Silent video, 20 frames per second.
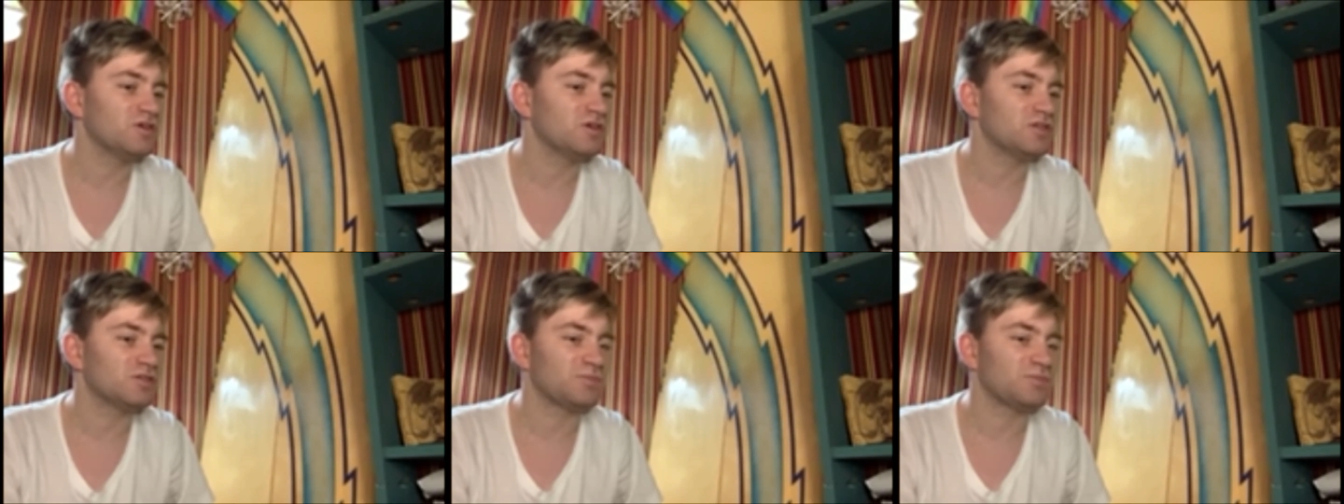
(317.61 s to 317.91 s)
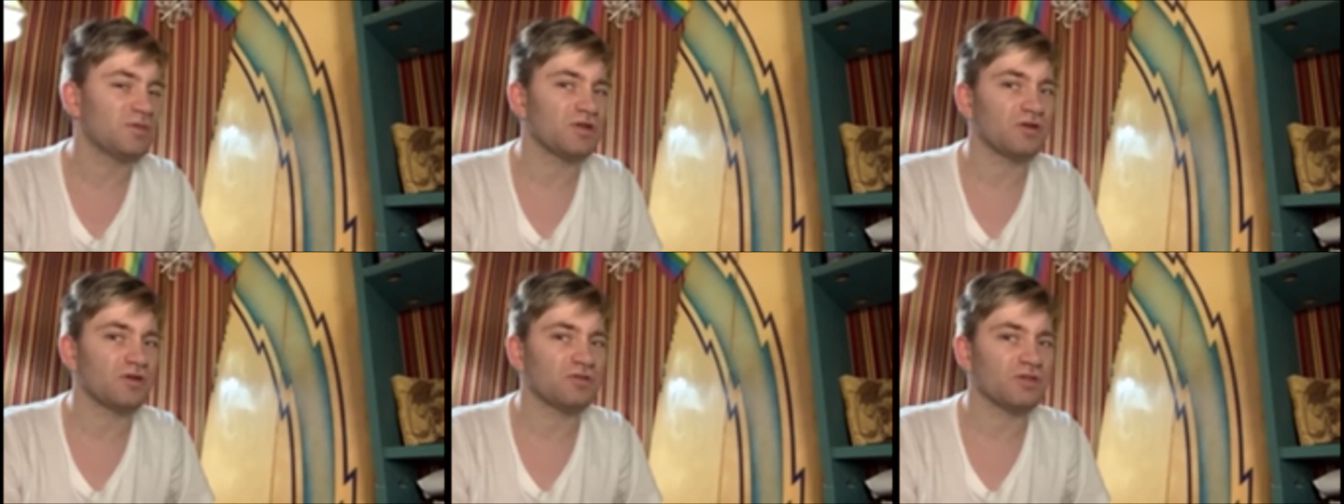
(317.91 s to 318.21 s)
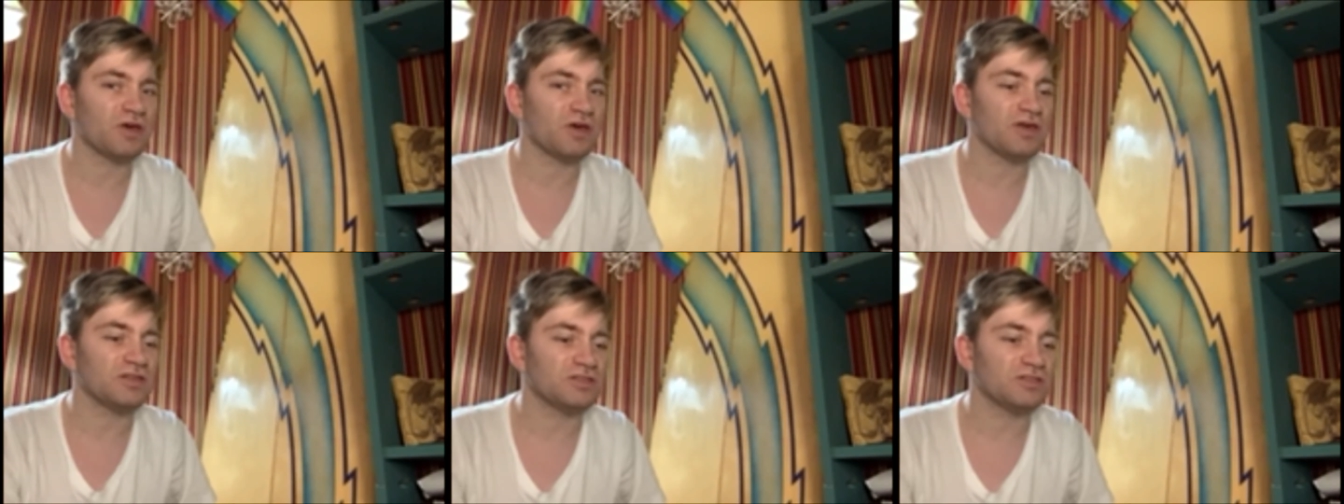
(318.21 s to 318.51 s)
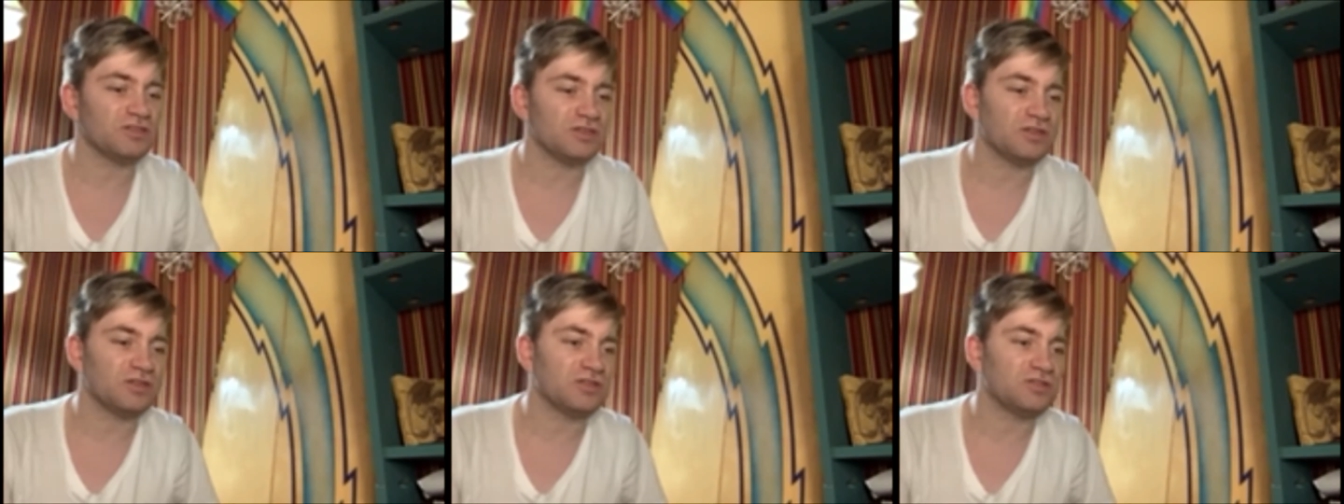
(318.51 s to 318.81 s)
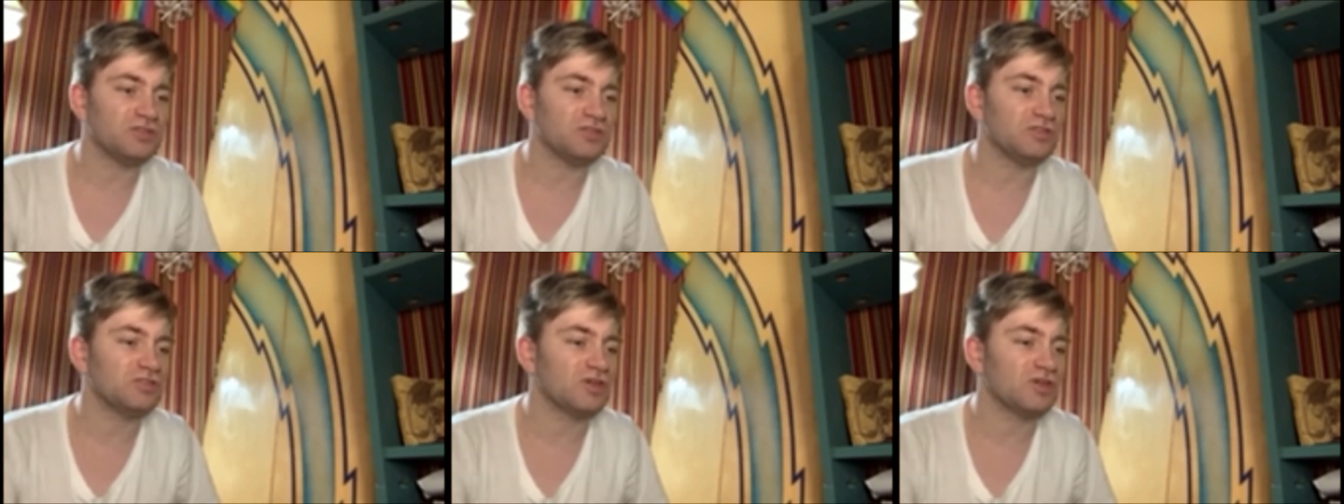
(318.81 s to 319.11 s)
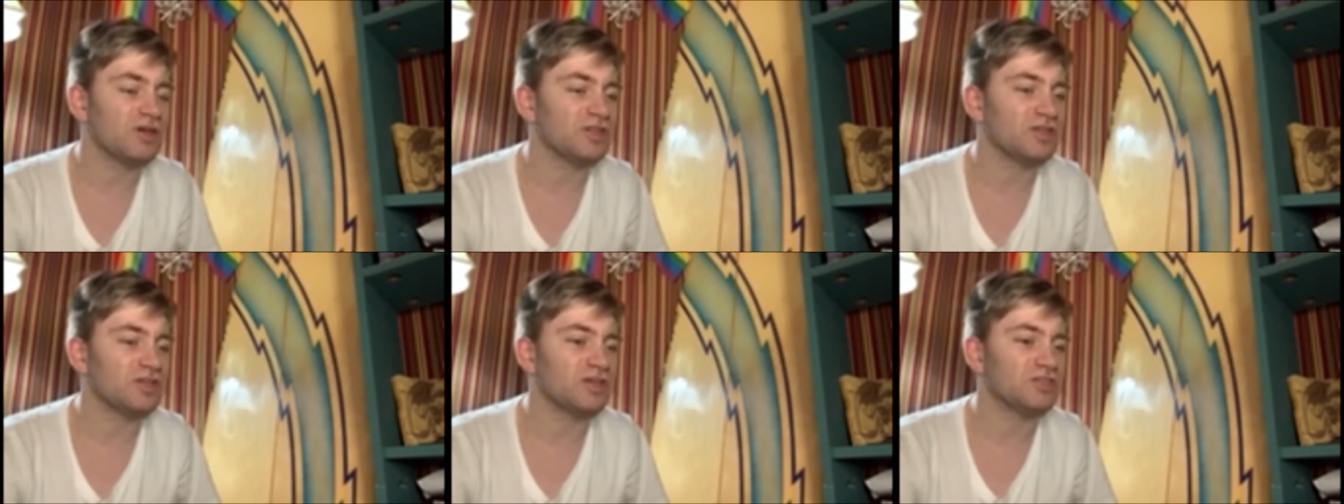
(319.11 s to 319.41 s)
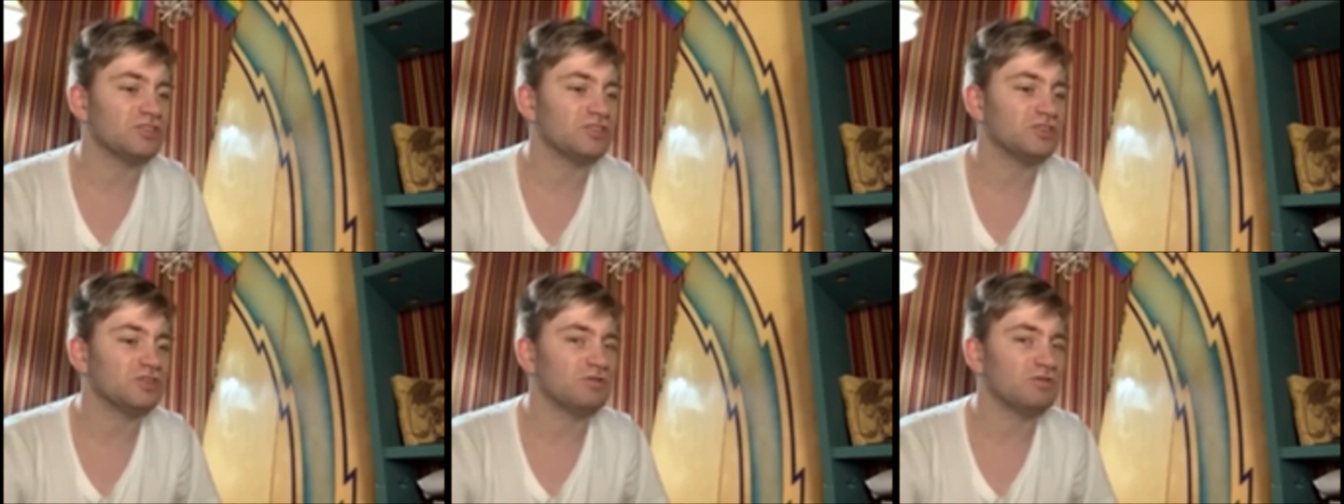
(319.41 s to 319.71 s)
spend all night and to try to get
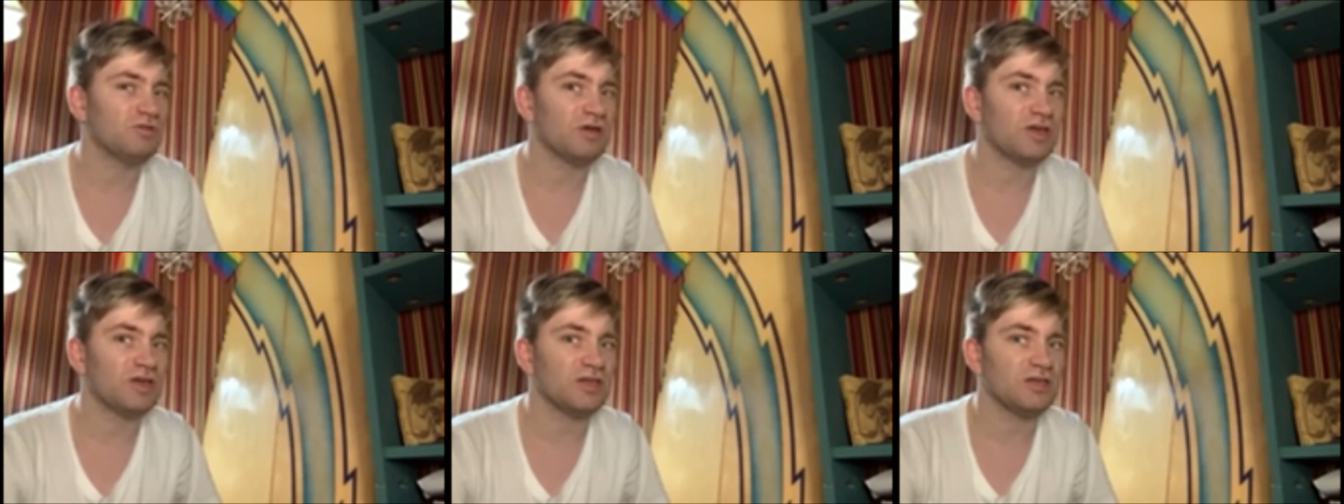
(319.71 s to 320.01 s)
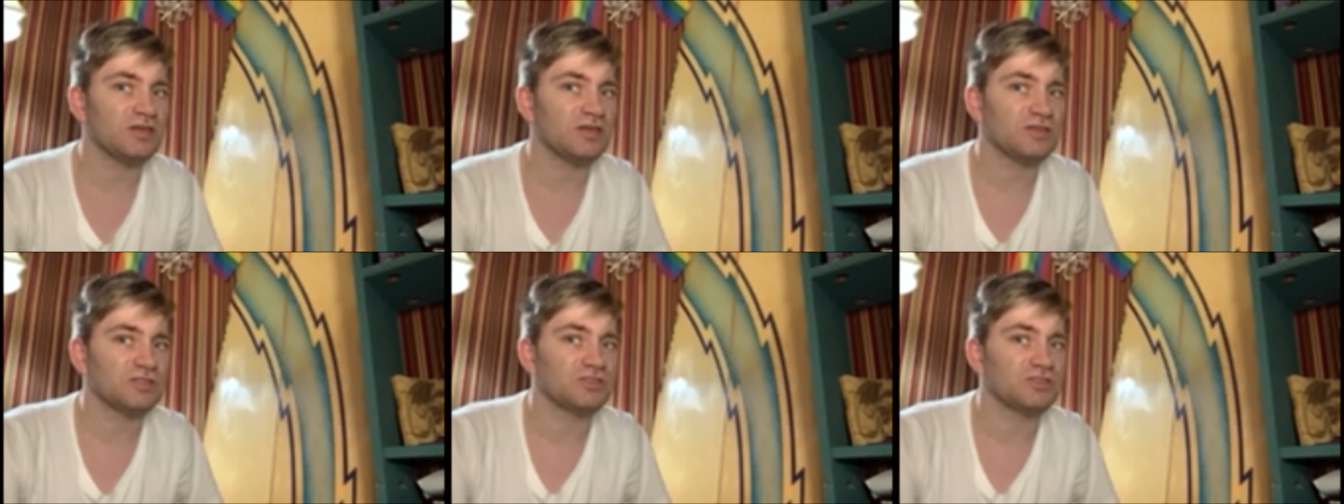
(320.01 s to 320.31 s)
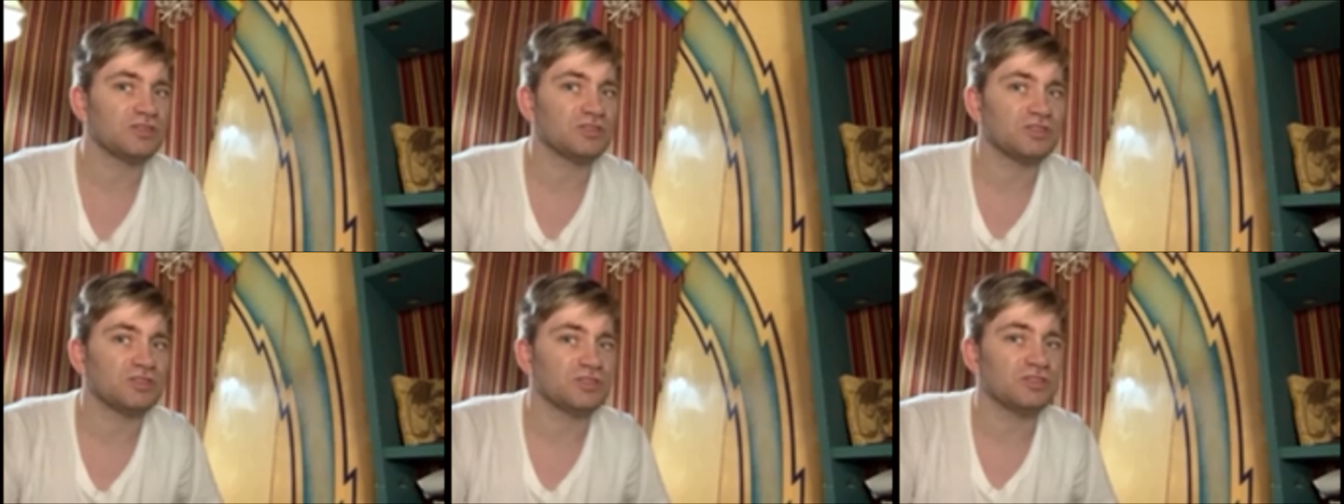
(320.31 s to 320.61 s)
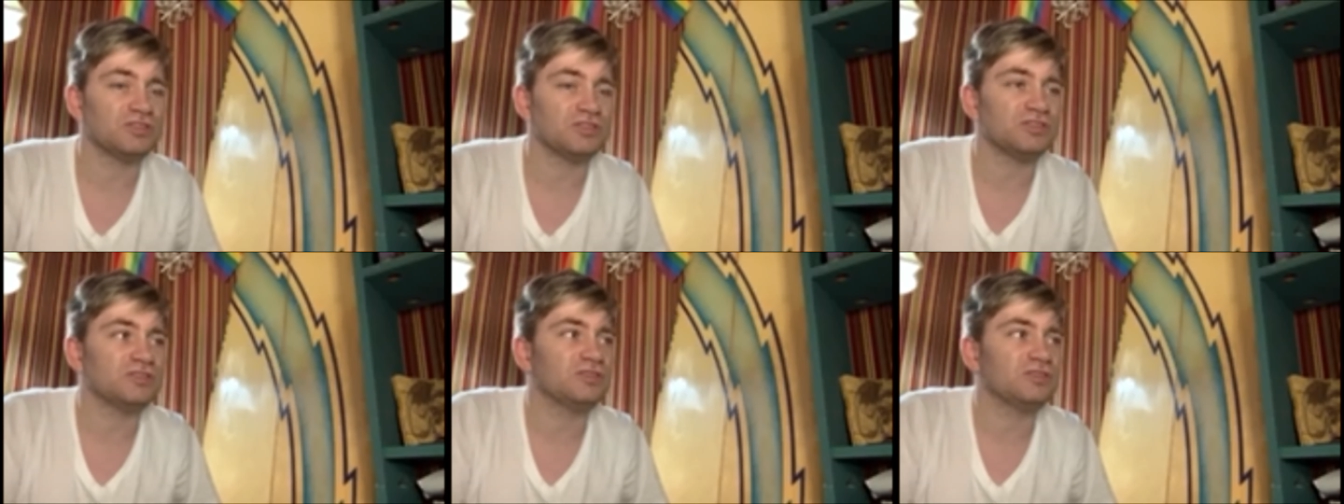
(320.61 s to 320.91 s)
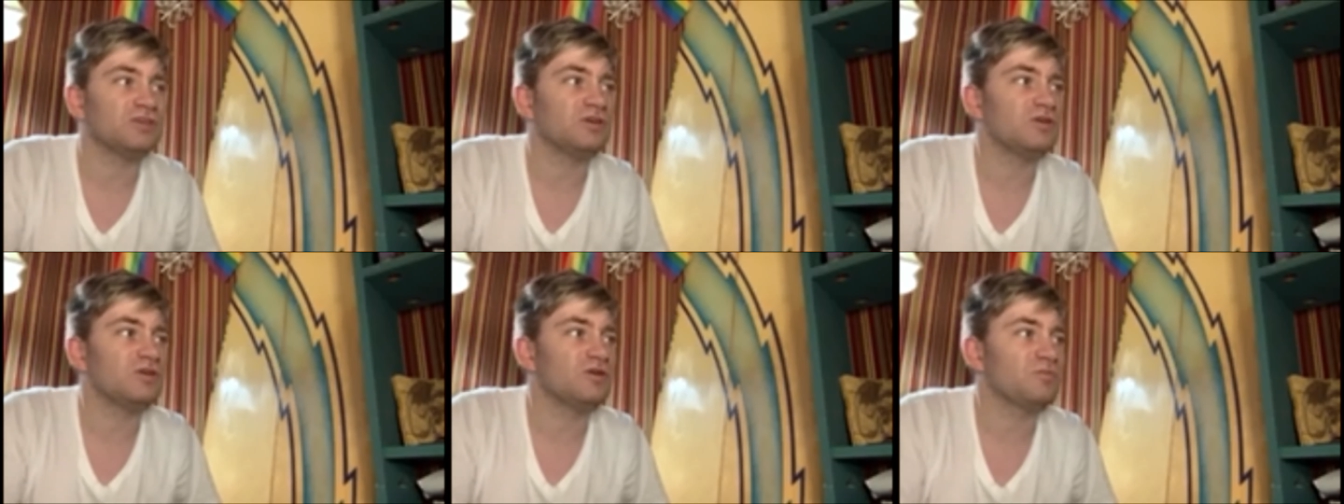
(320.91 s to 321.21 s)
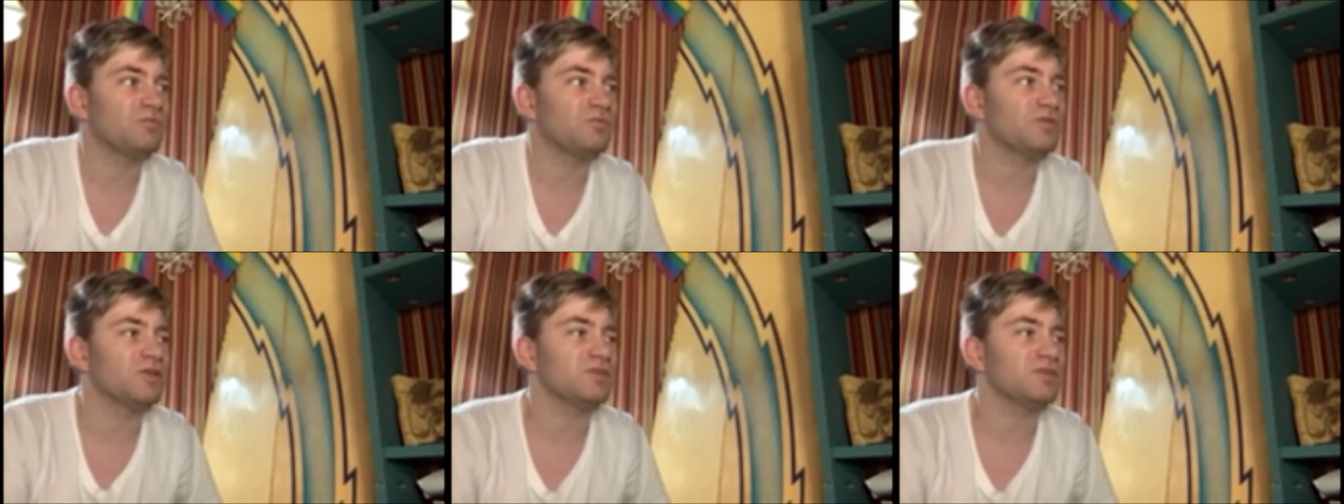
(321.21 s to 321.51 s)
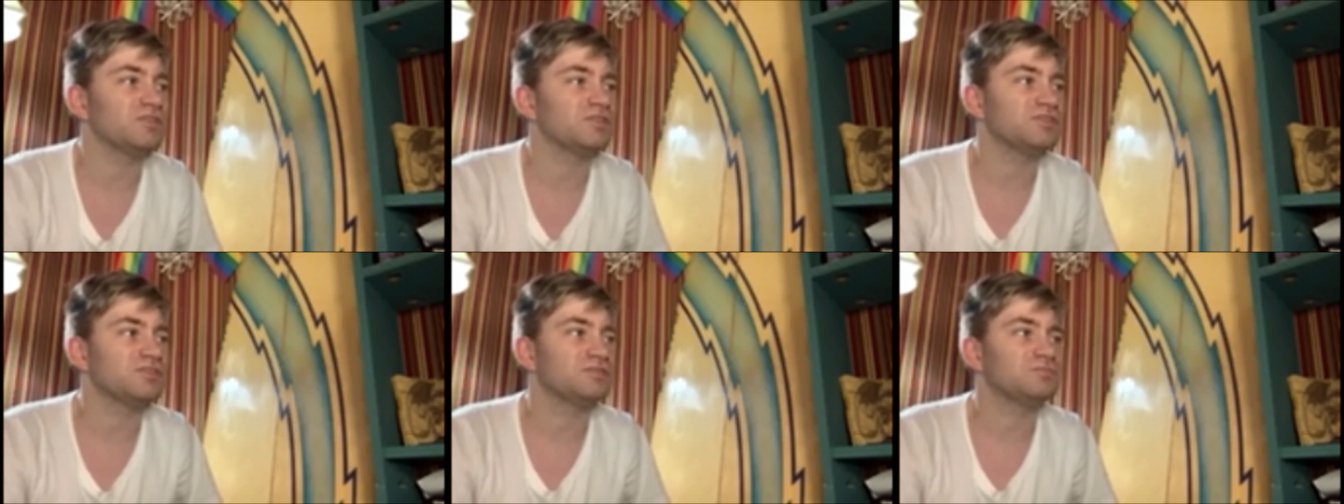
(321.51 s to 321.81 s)
to a certain
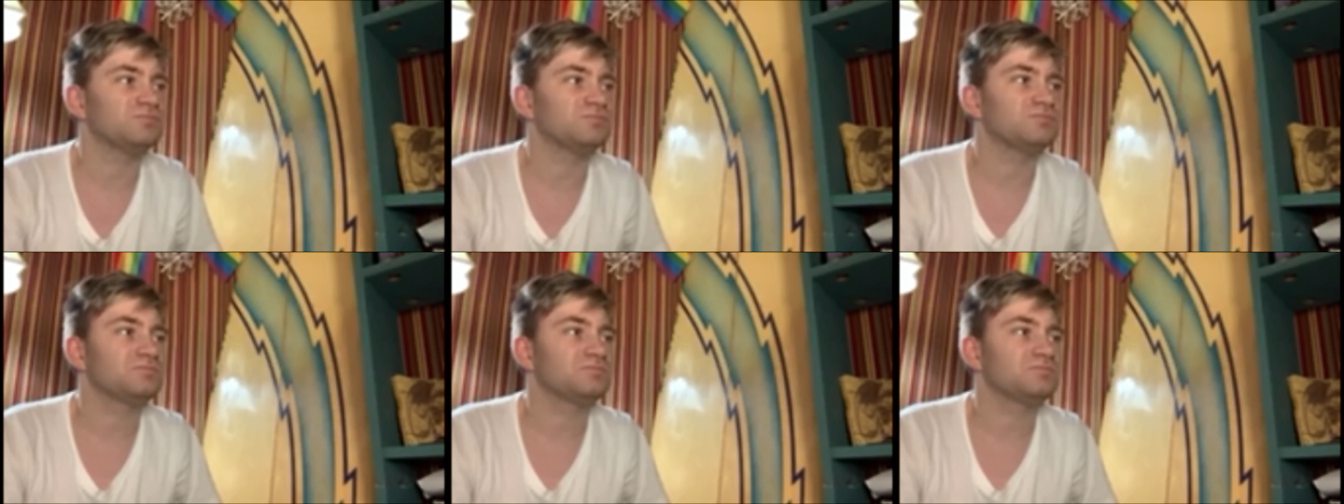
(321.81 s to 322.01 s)
place.